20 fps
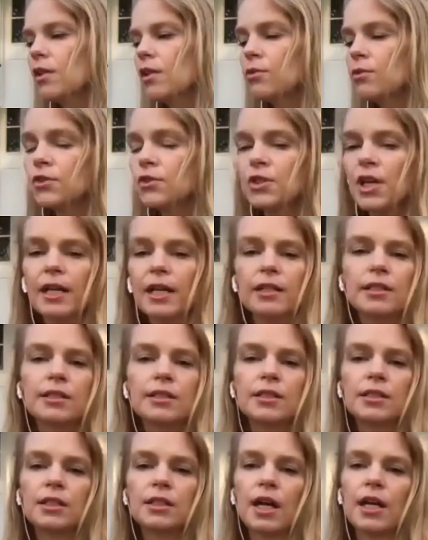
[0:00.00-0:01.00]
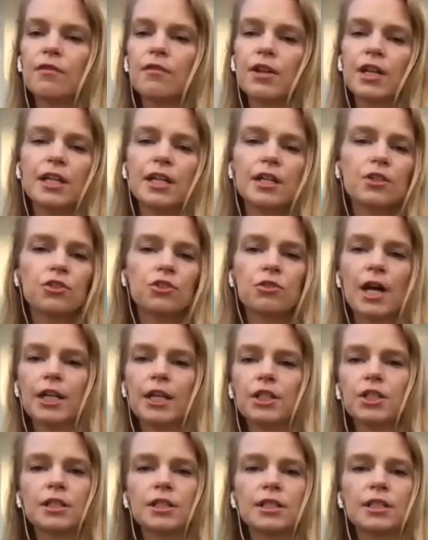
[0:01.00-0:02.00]
that you've silenced kind of any
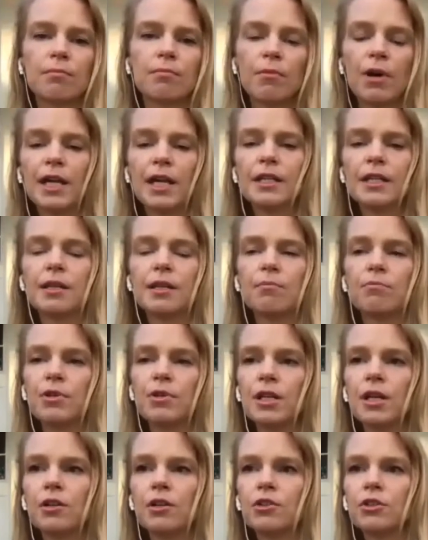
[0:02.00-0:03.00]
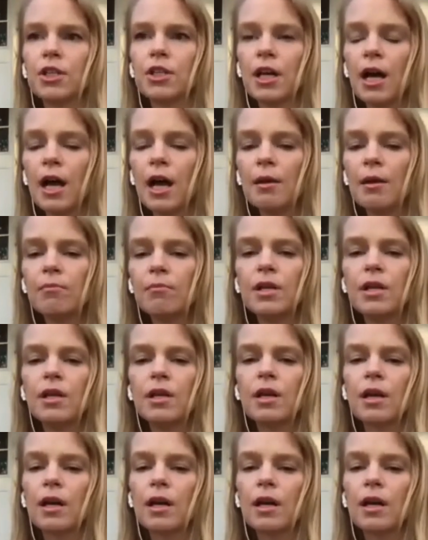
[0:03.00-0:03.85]
distractions that might impede on your time,